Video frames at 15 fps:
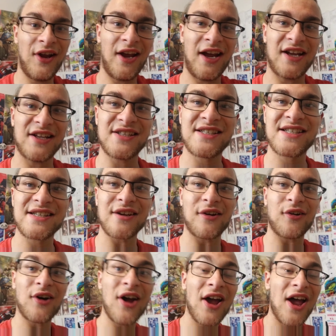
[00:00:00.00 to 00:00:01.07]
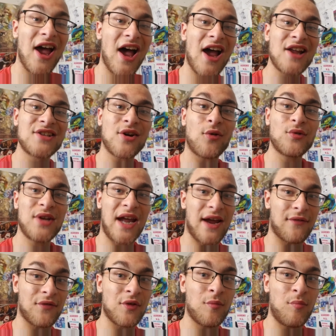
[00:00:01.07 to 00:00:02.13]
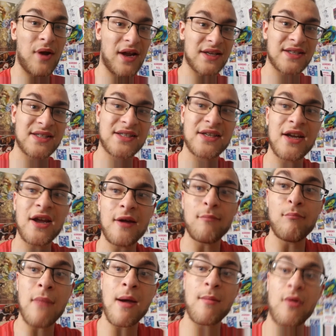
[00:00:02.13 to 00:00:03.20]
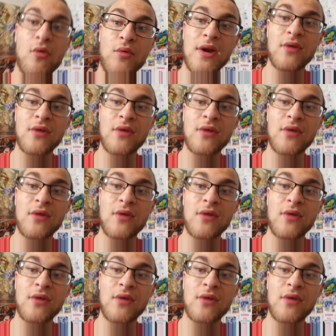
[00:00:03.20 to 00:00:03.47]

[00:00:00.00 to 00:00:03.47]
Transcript: and so I don't have the best memory